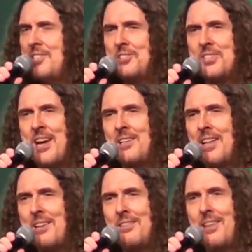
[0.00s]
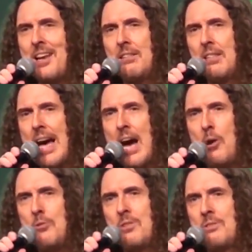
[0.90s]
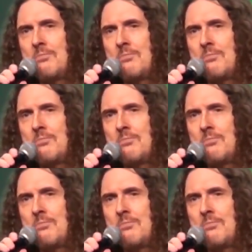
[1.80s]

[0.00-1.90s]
I just kind of like like loud